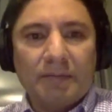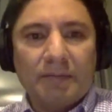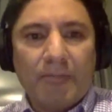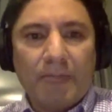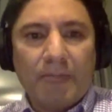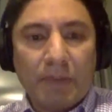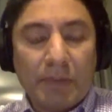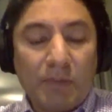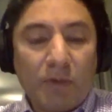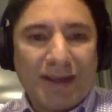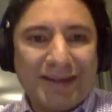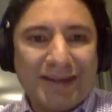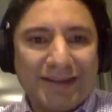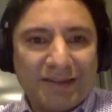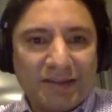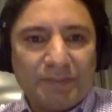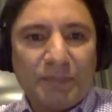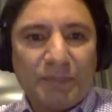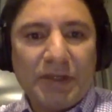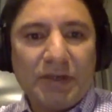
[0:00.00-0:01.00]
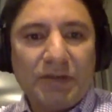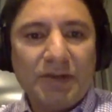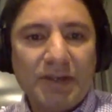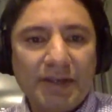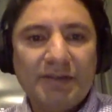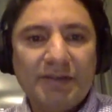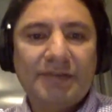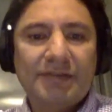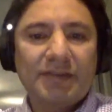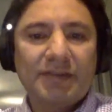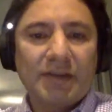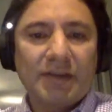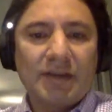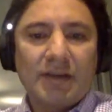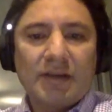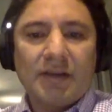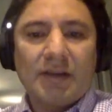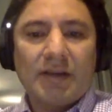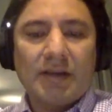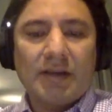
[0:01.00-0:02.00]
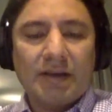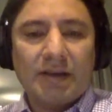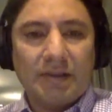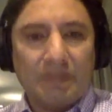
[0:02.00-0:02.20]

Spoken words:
people can experience the